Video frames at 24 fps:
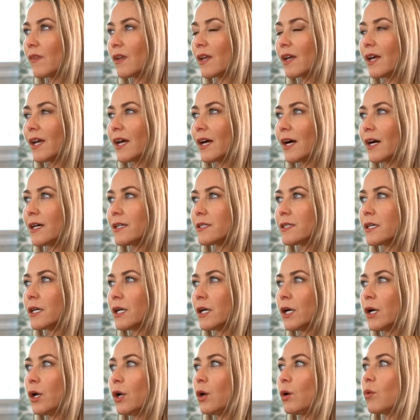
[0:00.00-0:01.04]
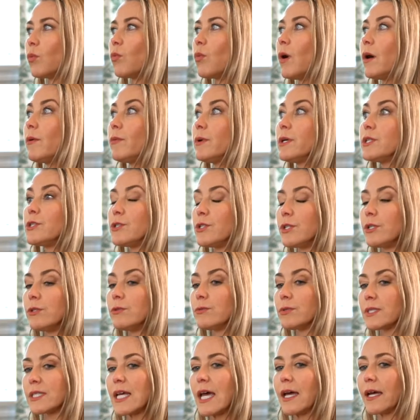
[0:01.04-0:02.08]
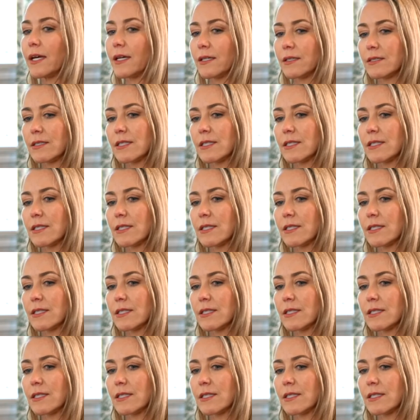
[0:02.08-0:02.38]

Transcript: And what would you say